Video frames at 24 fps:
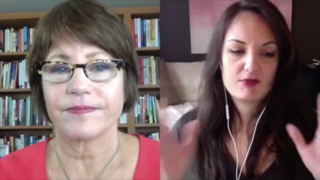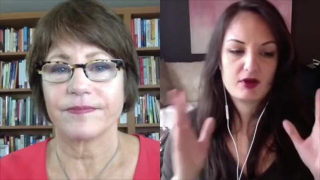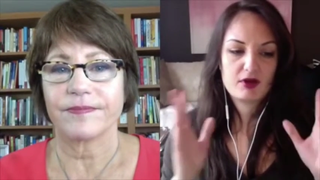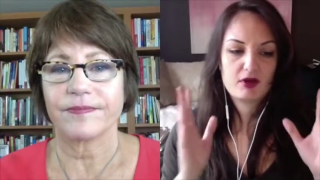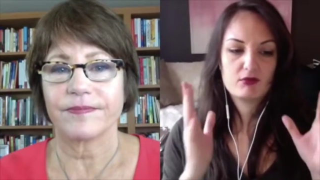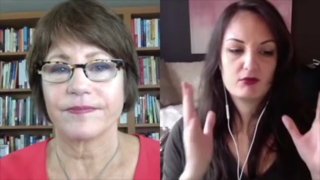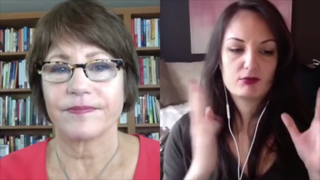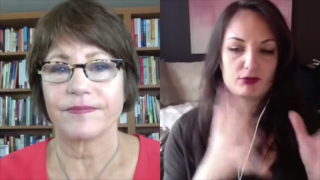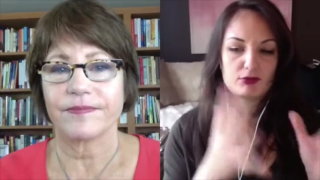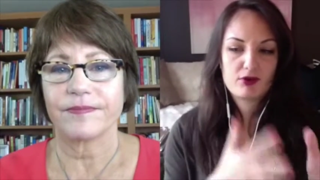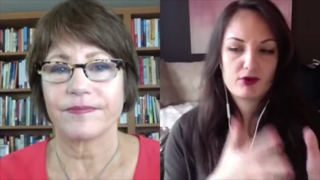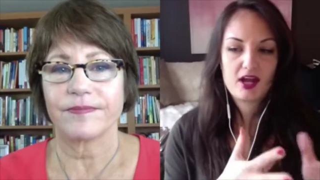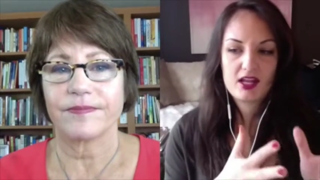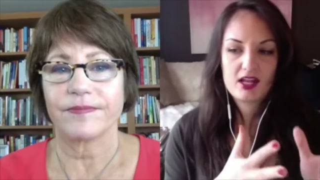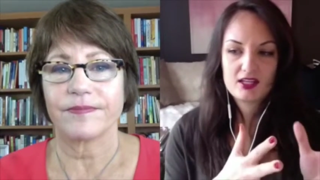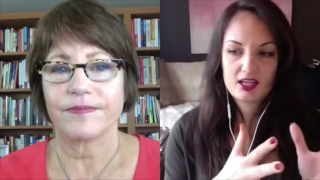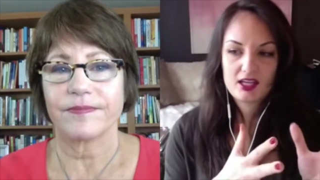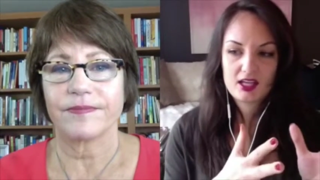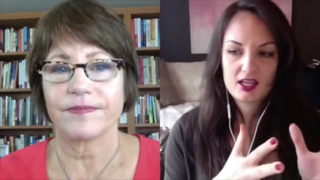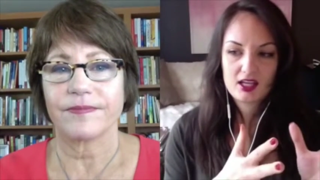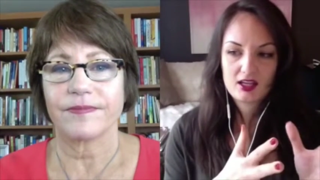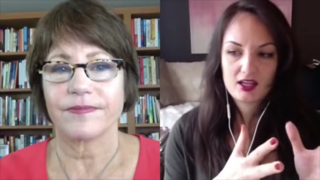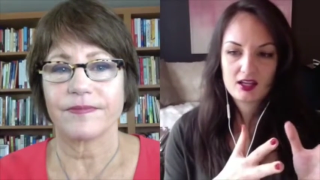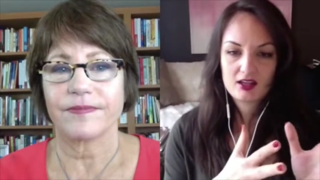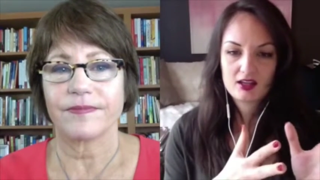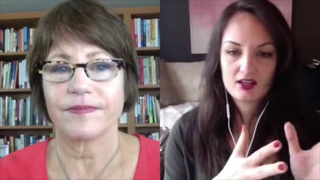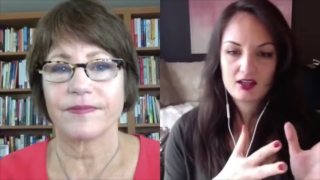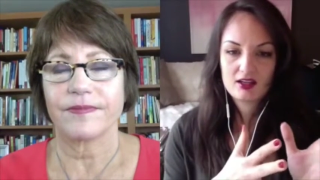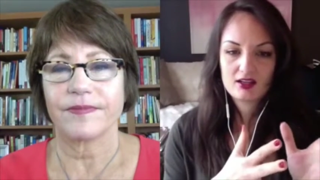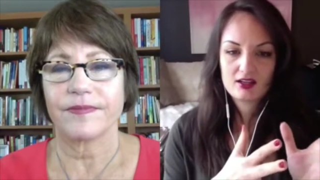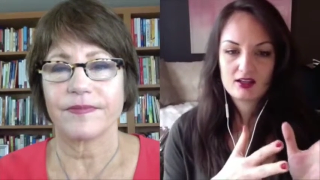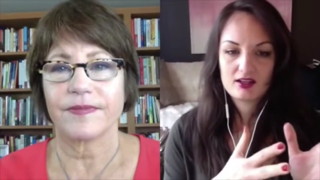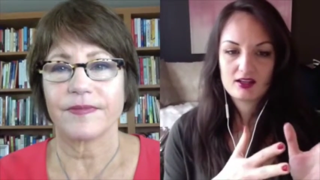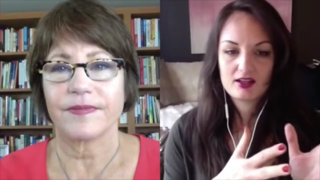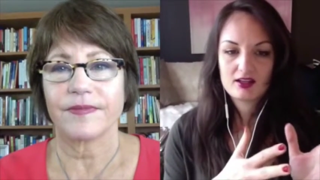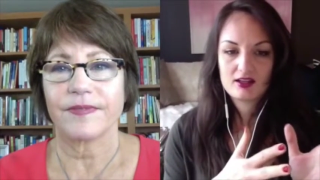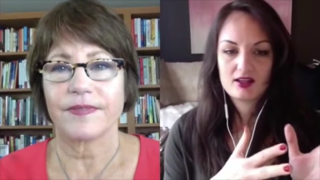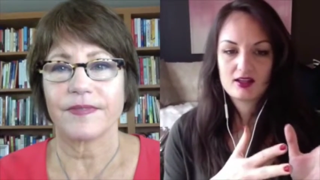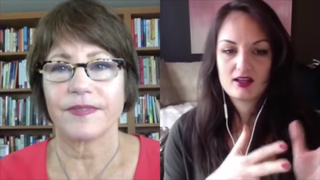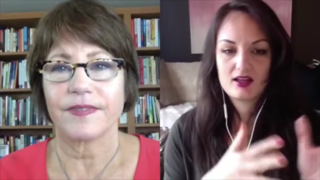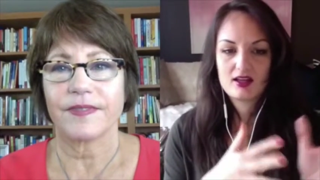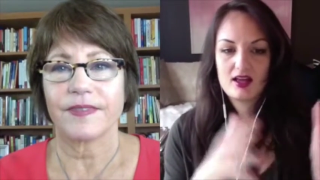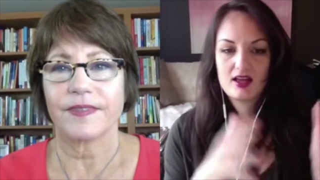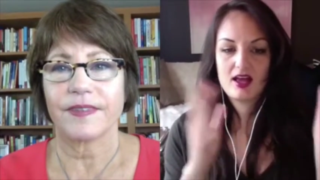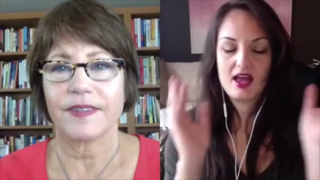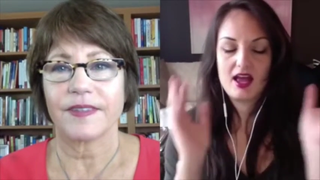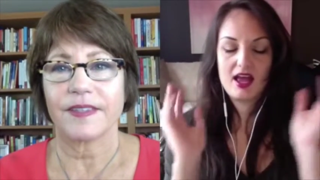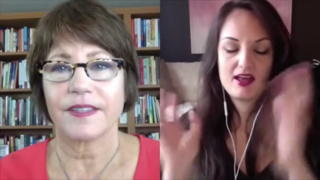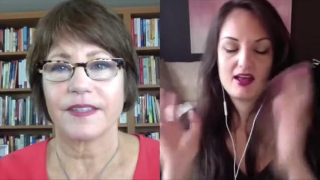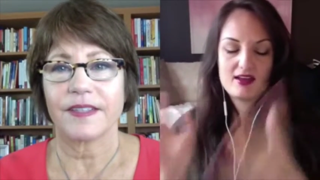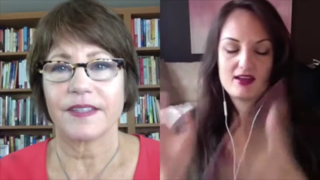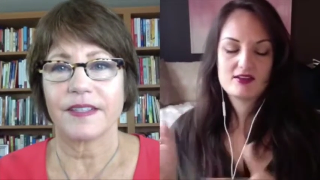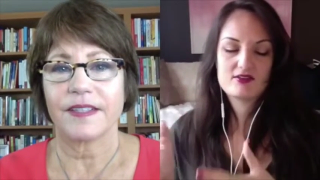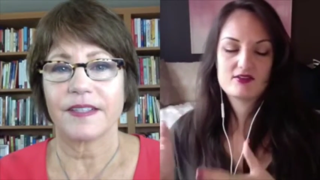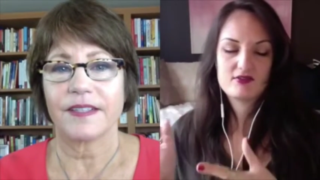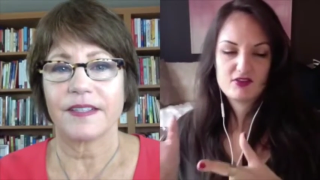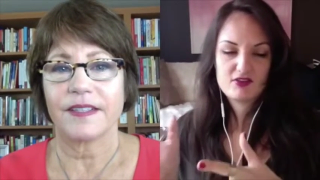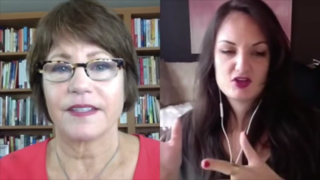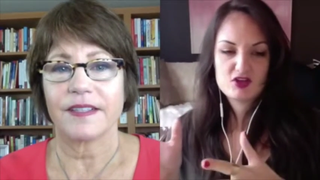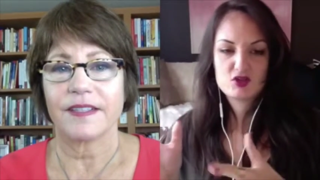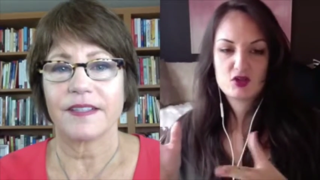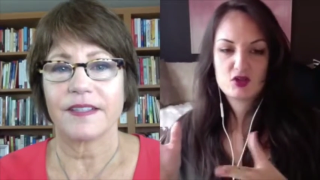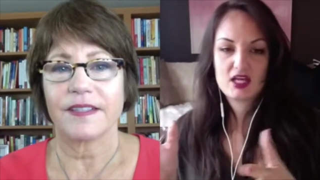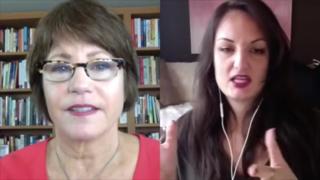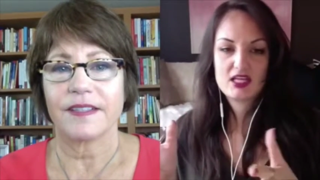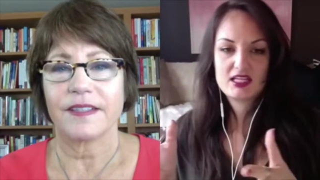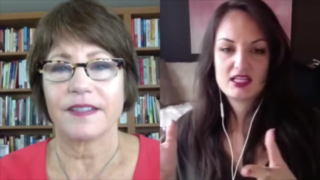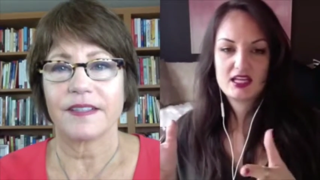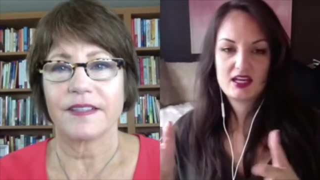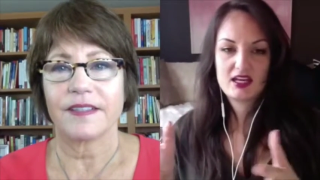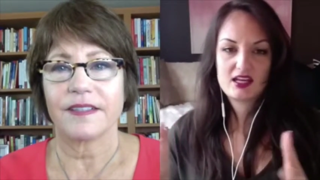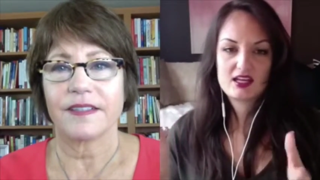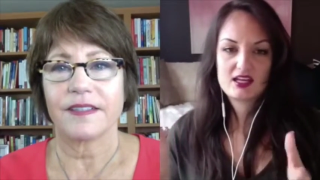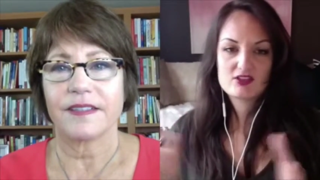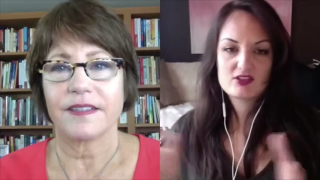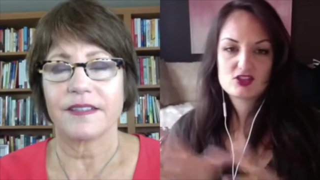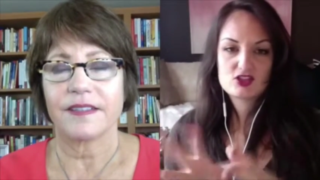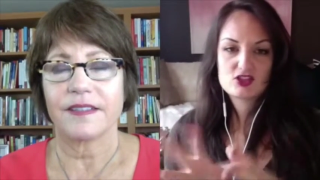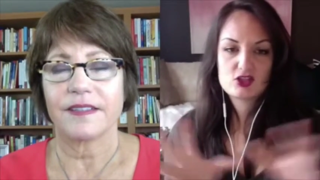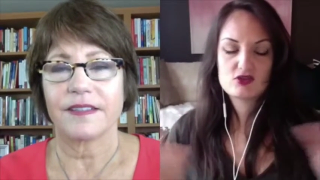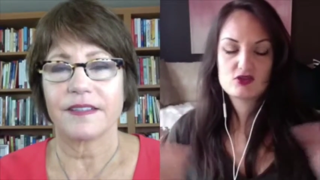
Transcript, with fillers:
Speaker 1: about branding and visual identity as